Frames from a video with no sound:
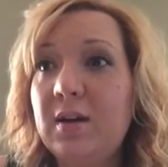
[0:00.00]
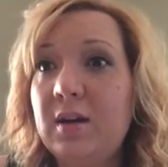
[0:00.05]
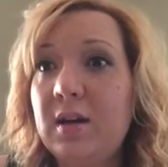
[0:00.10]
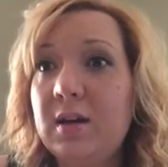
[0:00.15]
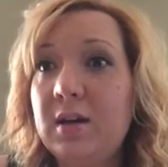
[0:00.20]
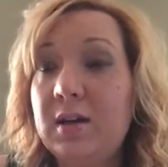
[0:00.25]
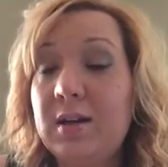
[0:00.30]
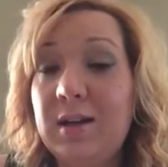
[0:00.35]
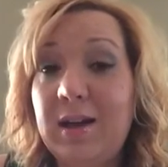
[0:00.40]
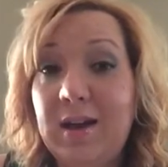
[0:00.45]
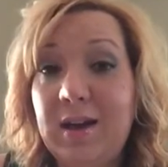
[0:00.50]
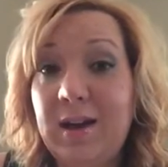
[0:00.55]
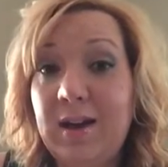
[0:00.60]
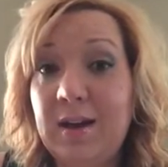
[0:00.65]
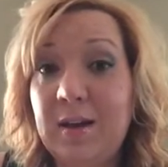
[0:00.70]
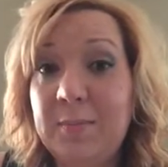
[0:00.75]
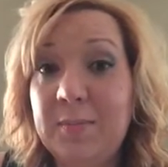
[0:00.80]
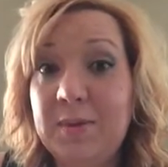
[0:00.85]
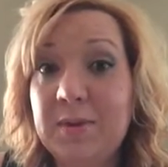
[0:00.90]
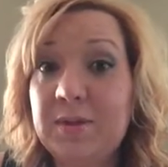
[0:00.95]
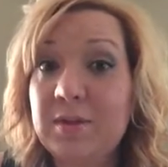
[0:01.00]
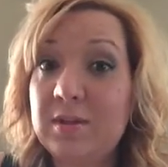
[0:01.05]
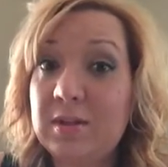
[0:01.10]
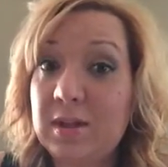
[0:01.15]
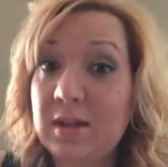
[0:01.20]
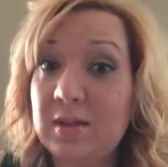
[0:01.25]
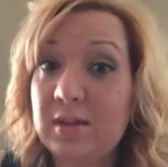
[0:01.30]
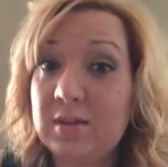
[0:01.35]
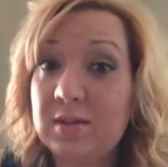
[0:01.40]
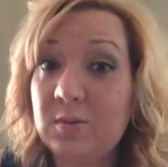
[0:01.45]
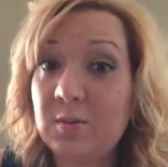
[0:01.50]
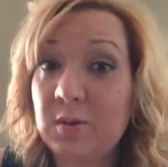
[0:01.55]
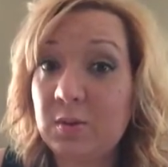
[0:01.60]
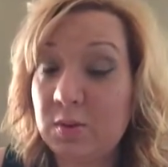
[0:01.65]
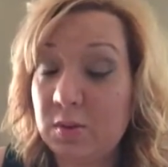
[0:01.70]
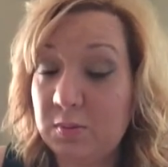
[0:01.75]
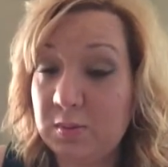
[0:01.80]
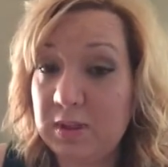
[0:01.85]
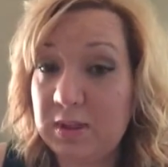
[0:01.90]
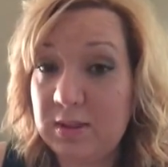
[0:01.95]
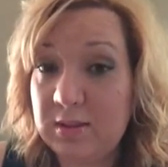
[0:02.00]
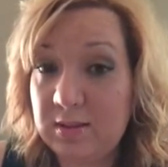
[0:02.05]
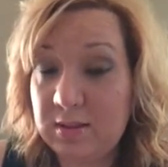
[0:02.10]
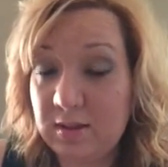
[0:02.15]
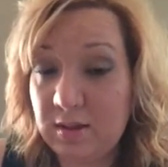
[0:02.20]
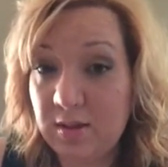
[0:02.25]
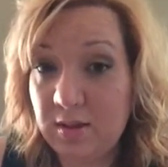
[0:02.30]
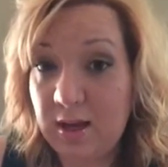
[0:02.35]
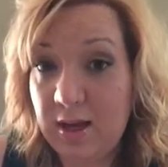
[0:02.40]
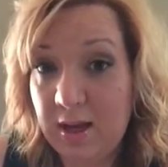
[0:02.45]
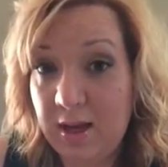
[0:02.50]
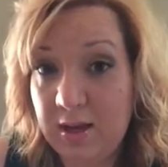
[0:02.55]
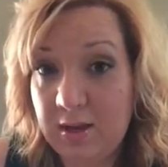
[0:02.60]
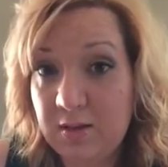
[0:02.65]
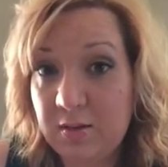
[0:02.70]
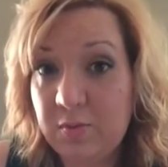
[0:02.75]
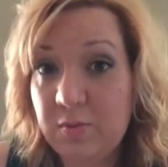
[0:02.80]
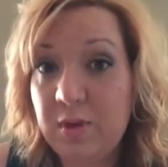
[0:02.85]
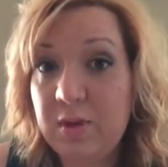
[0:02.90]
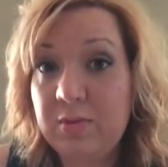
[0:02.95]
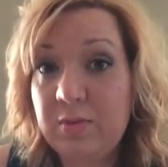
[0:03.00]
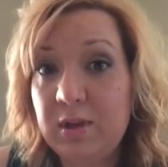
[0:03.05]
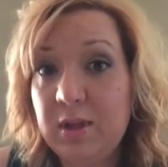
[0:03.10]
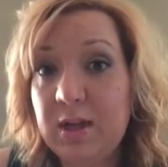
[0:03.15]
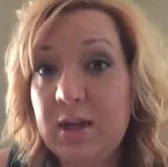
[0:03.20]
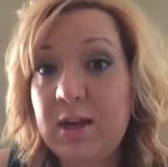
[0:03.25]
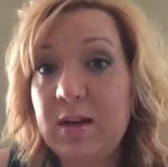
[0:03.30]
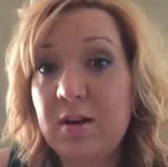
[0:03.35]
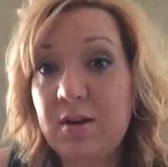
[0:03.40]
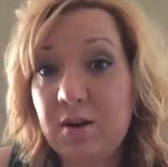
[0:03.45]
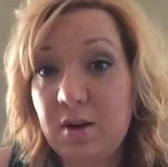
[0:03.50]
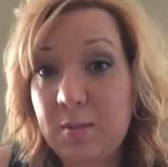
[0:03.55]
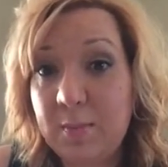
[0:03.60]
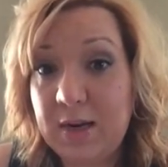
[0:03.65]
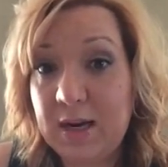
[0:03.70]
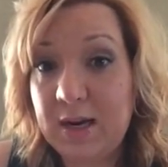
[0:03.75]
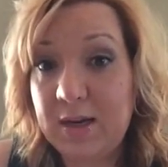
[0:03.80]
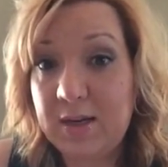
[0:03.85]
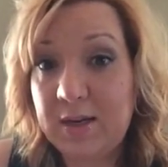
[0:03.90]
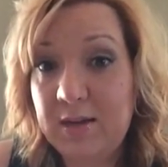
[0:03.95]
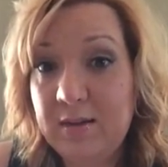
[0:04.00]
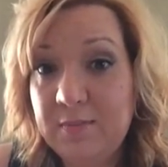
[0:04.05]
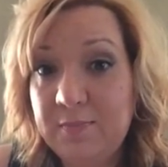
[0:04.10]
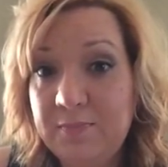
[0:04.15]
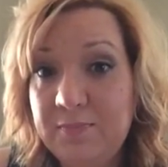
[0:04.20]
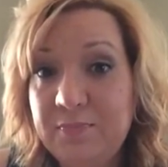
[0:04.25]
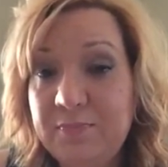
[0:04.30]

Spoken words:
on an app to tell us when we're releasing an egg. We rely on our body.